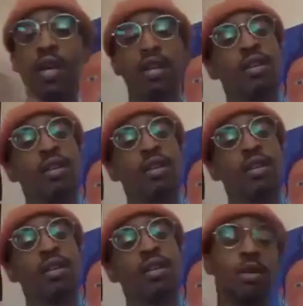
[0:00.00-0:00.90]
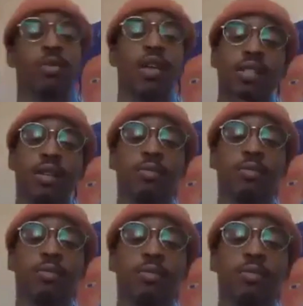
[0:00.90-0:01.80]
That nigga just like me, blah, blah,
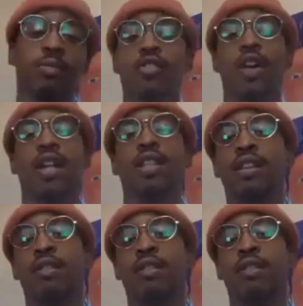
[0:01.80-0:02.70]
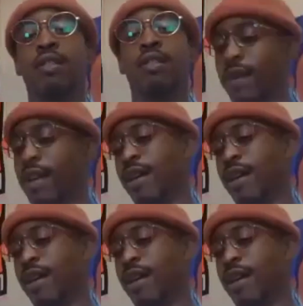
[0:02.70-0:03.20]
blah. So you gotta live your life.